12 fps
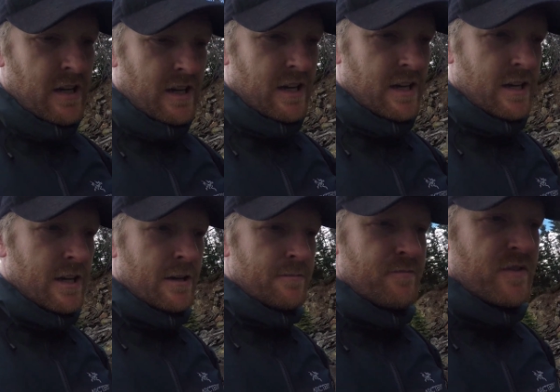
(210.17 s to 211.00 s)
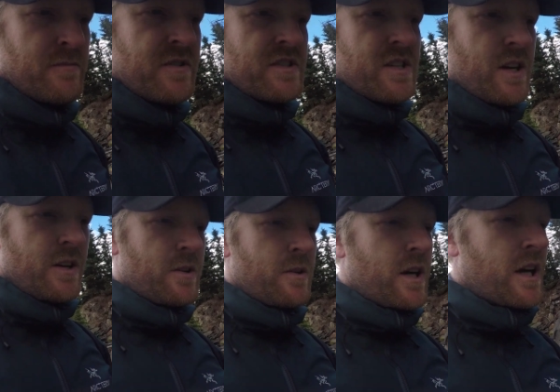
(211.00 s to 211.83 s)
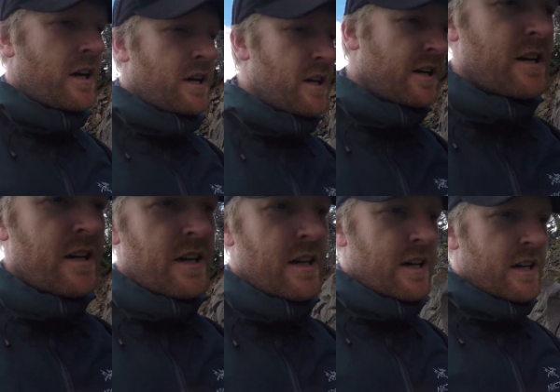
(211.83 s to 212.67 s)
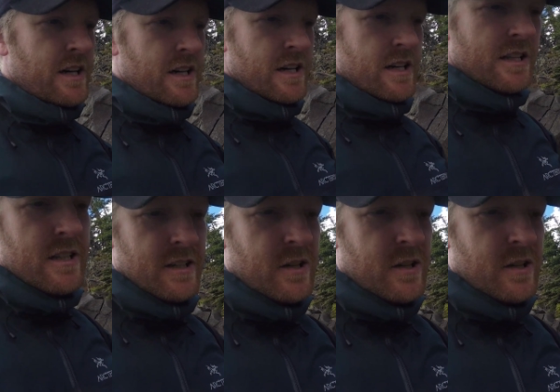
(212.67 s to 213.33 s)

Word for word: um, the Brazeau and the